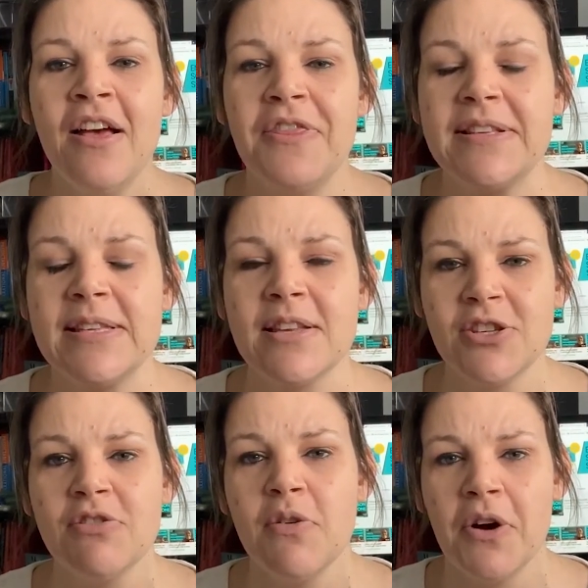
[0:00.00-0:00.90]
This is a
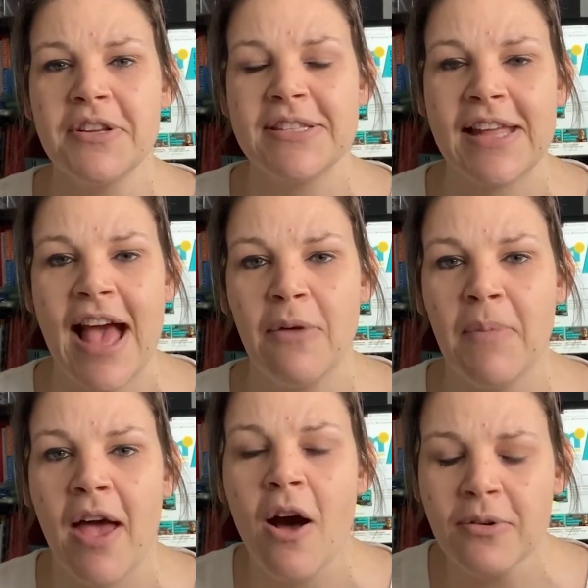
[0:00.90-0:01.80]
true honest account.
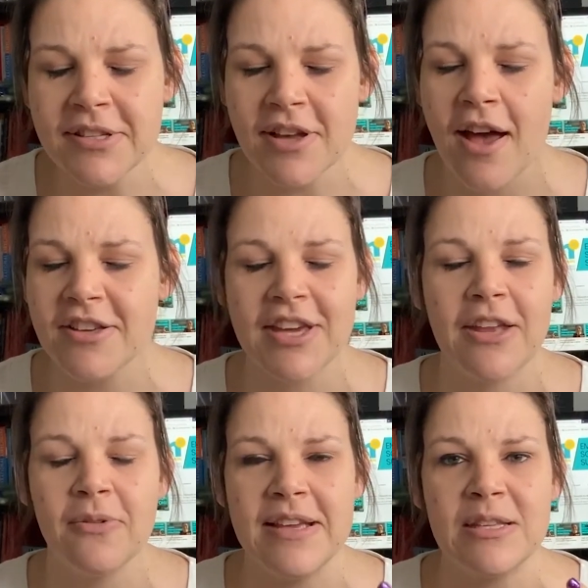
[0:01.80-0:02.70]
My whole entire
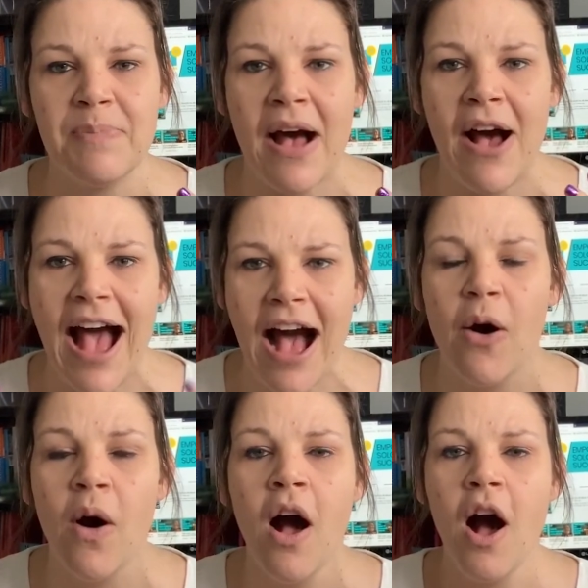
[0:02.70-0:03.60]
channel is about
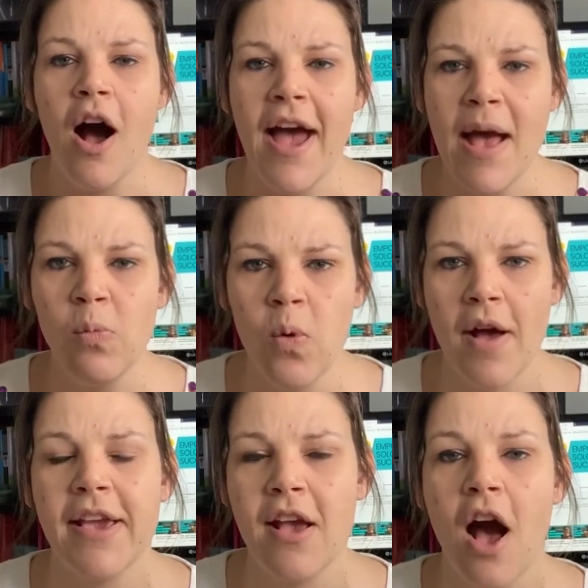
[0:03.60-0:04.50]
how I am
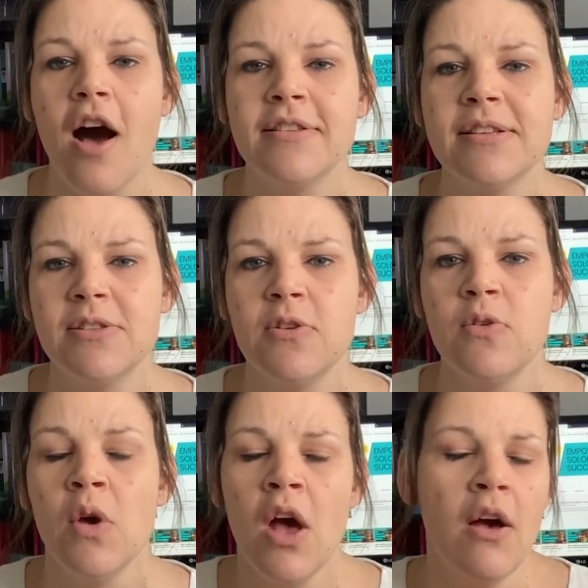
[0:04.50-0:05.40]
working hard
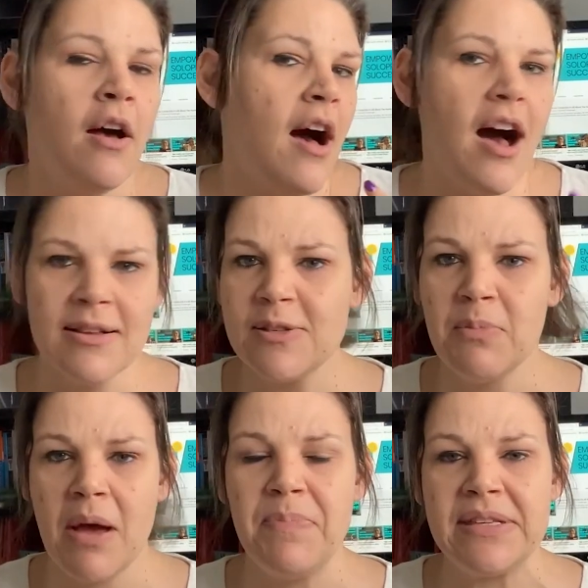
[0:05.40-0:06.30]
to hustle
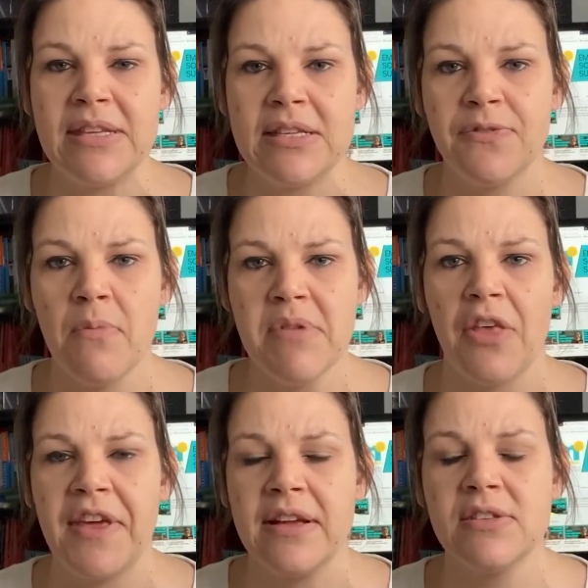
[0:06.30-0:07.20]
my business from
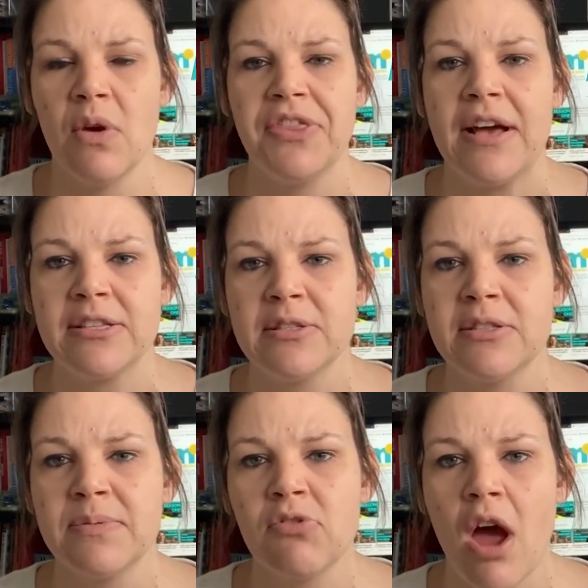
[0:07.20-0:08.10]
nothing to 1,000
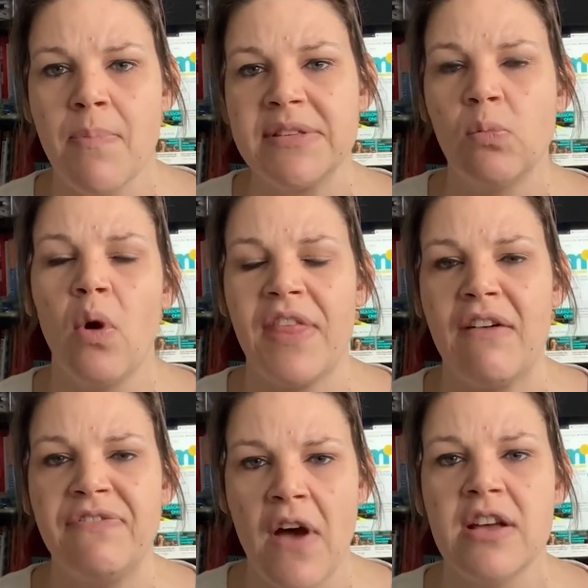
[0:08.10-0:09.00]
subscribers and what
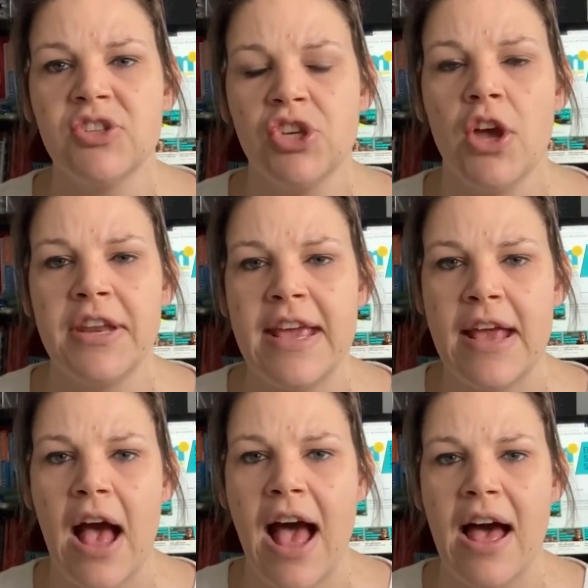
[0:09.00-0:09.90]
that first
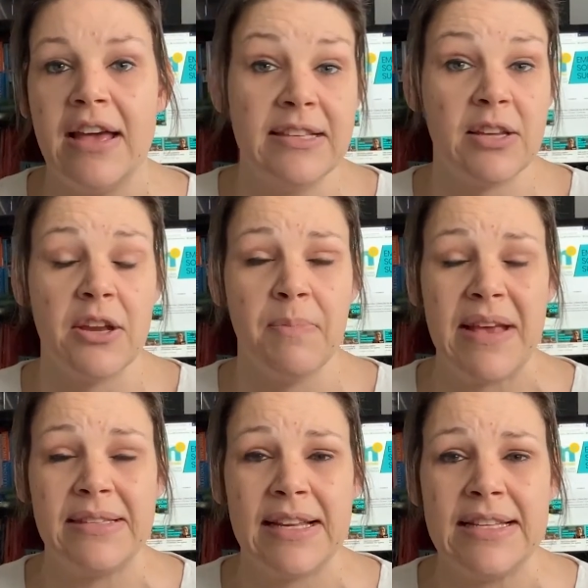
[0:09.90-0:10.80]
journey is going to
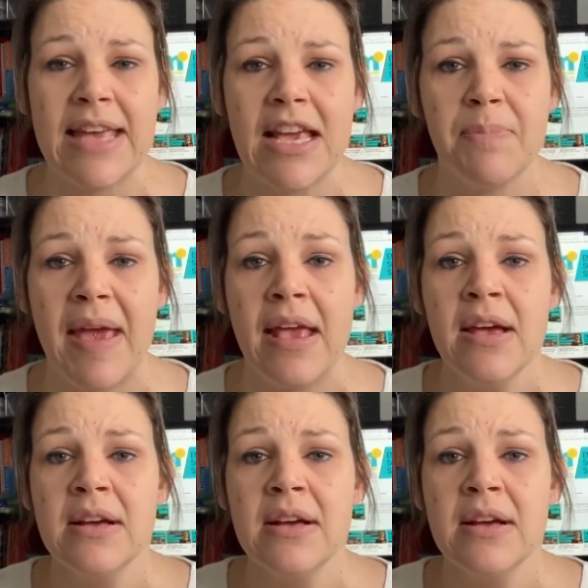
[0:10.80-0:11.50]
basically take me.